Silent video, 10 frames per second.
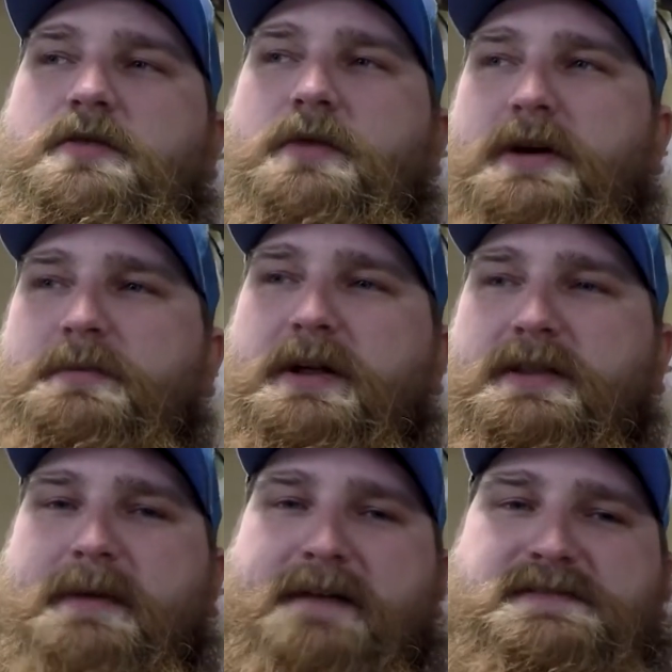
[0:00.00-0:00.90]
We'll unplug
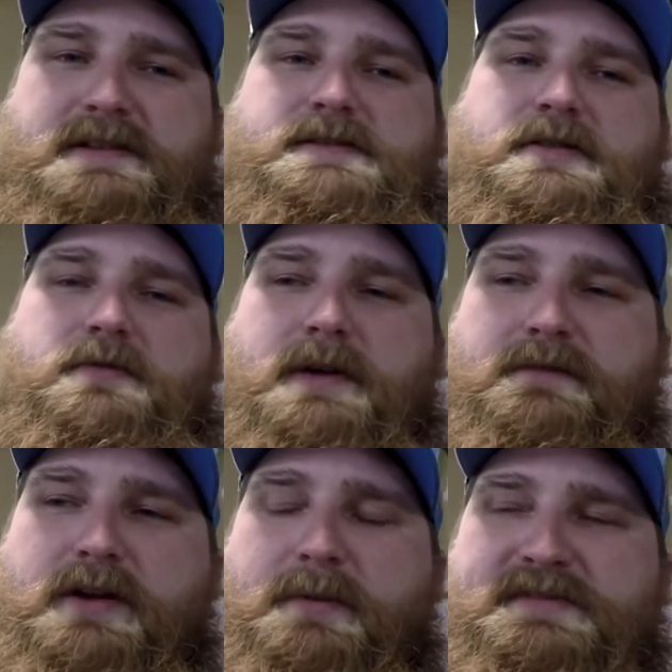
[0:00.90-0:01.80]
the MAF sensor, run it
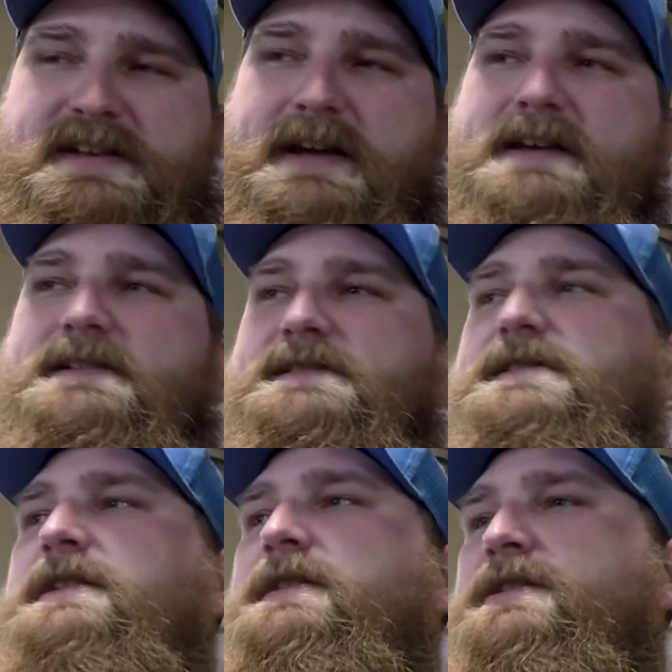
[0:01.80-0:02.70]
for a couple
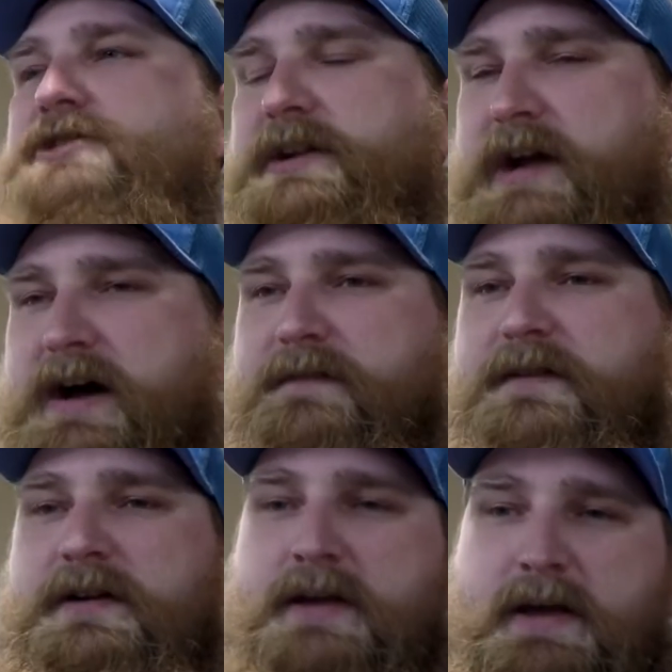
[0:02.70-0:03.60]
seconds, shut it
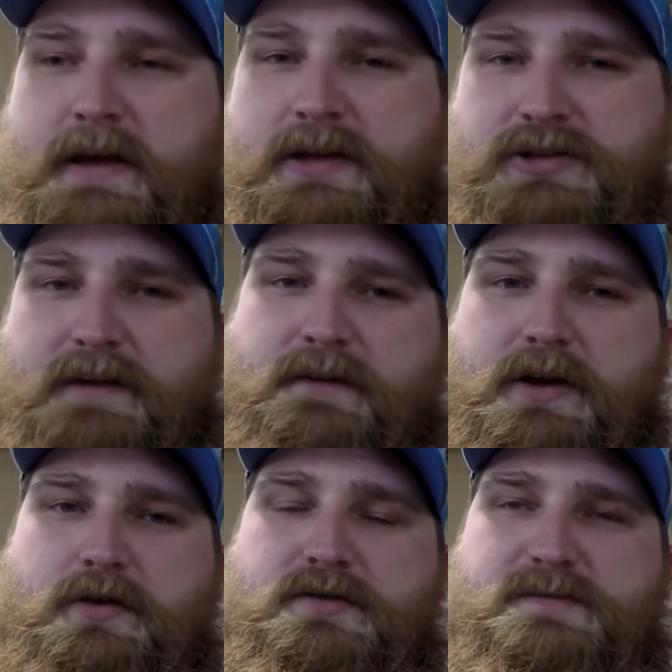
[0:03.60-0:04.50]
off, check for
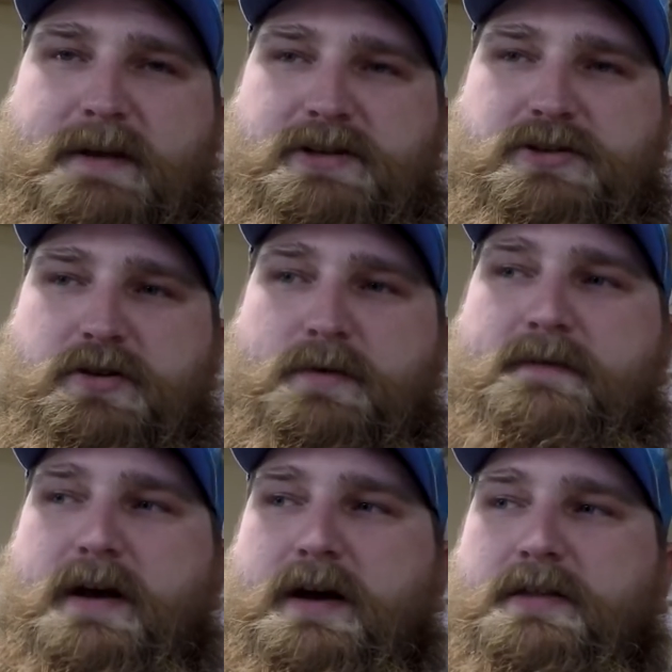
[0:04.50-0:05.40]
codes, make sure
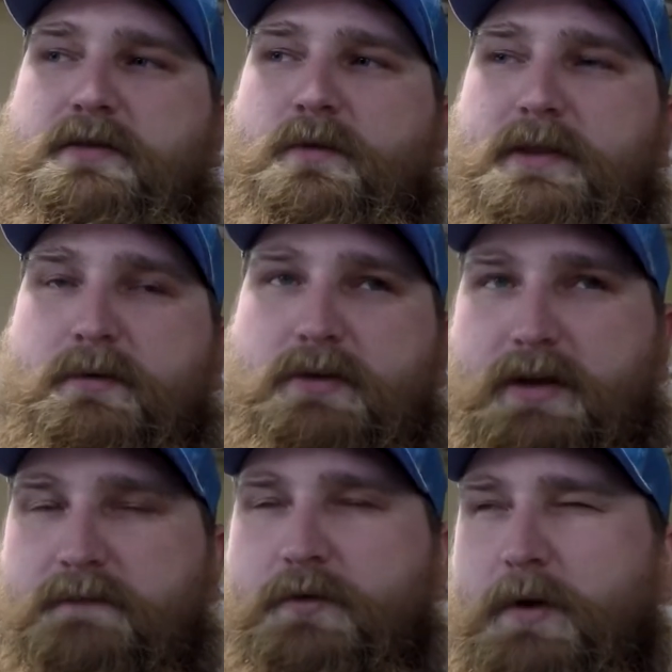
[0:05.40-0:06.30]
we've got the one that we're
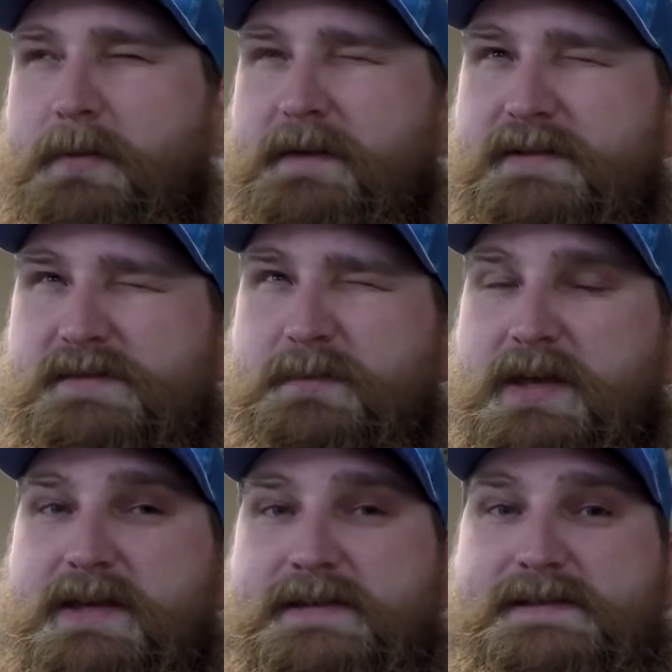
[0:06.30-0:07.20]
looking for. I believe it's
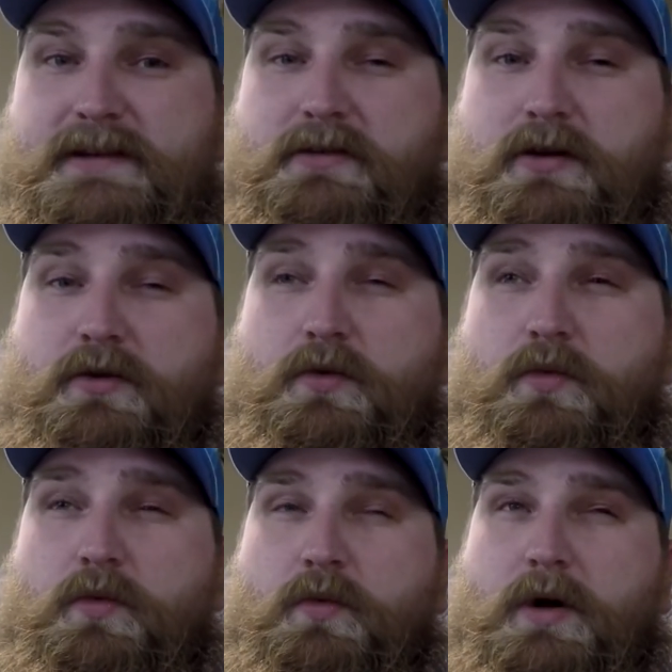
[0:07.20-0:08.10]

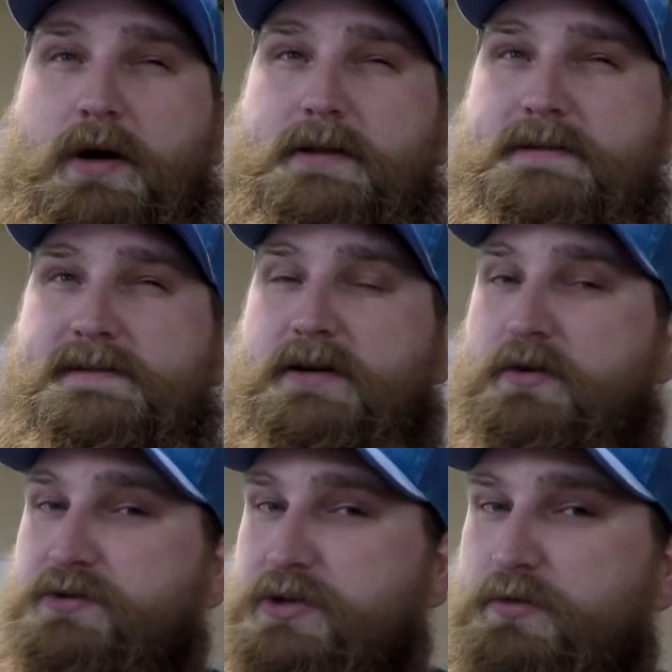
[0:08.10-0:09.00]

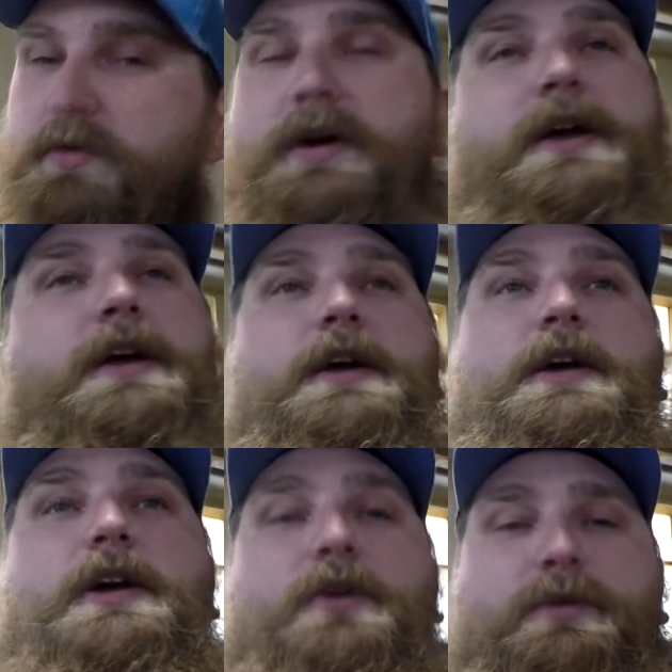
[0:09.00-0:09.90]
P0102.
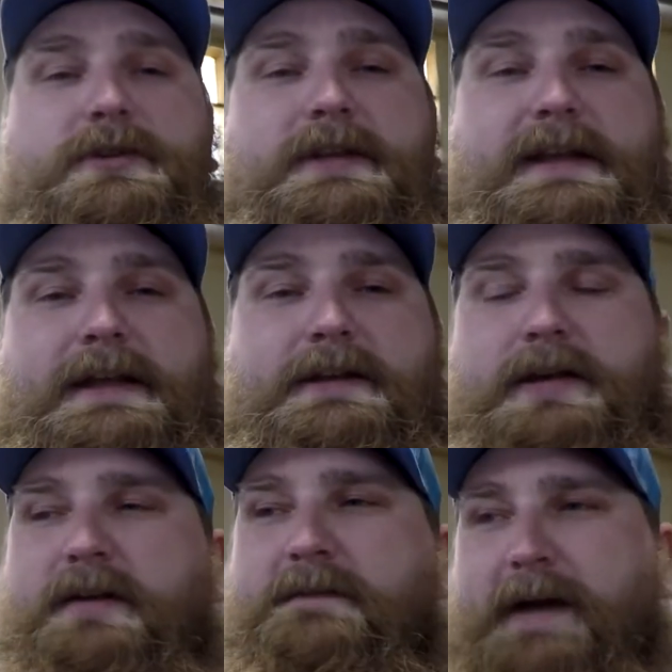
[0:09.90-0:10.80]
We'll delete it,
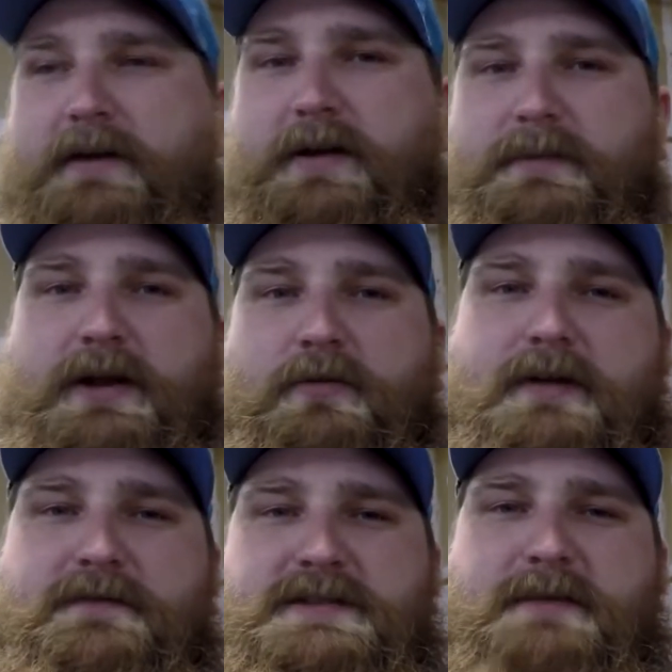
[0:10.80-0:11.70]
fire it up, let it
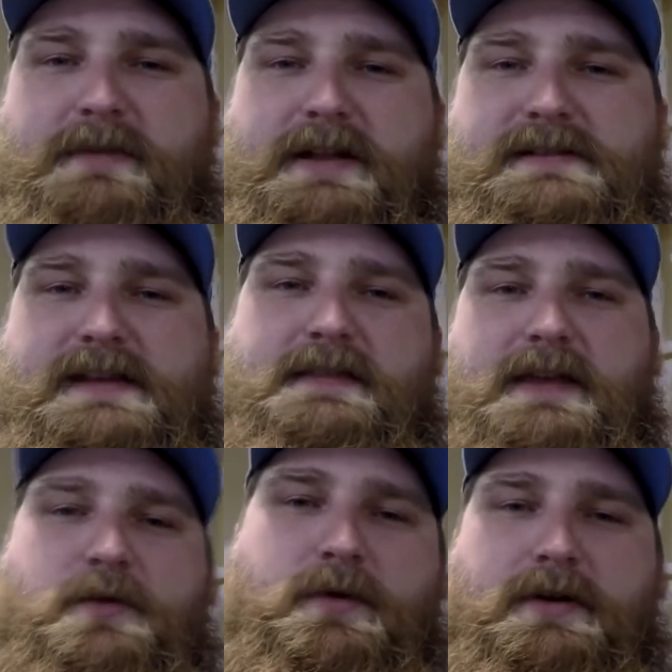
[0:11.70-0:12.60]
run for 10 minutes, and
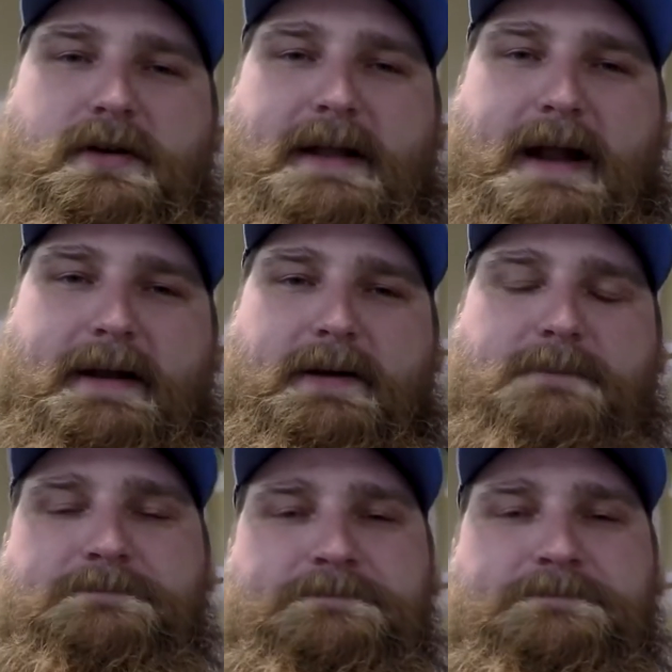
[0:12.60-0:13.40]
then we'll get out of here.